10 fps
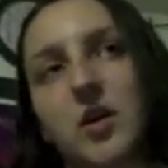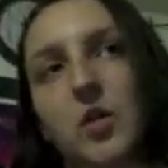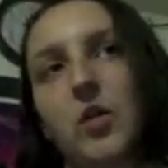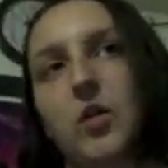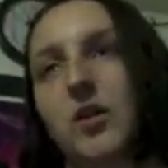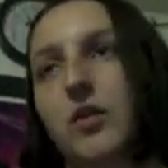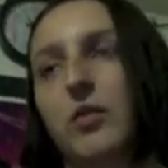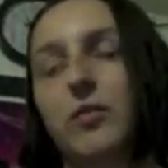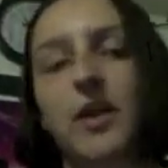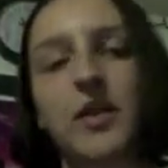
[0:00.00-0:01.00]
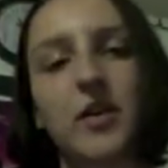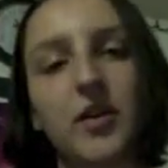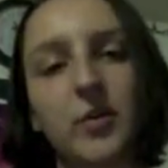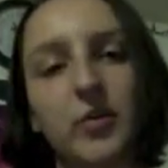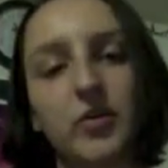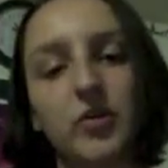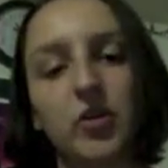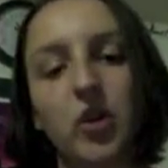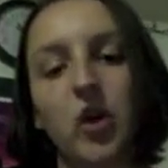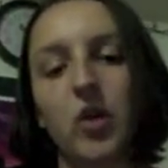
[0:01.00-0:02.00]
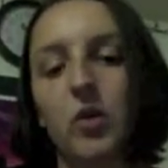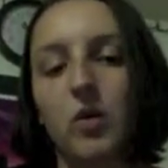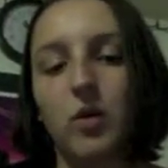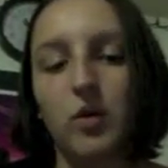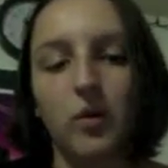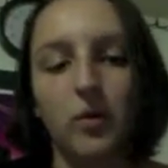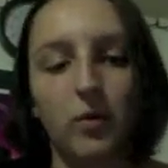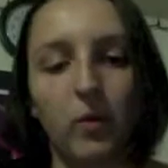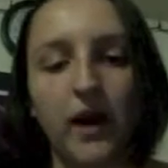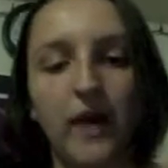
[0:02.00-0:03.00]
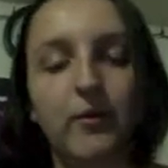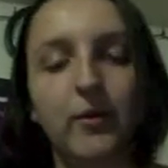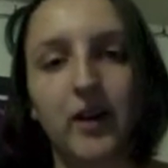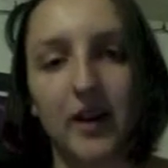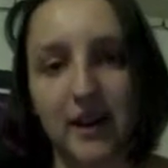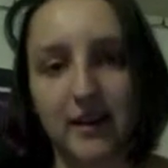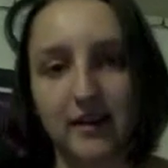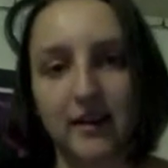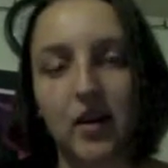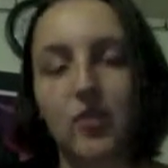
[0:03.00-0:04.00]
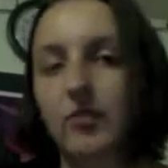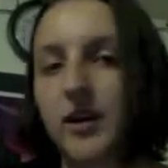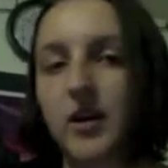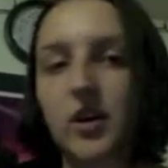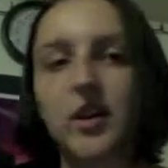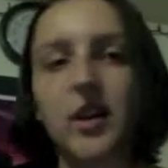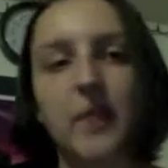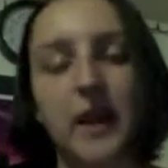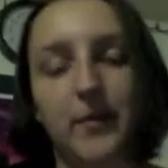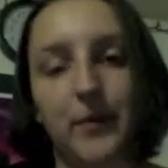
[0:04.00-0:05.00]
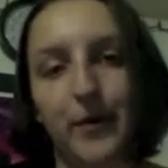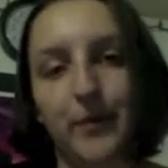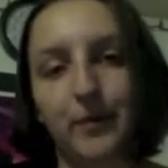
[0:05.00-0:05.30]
or the rhythms or whatever it is written on that paper,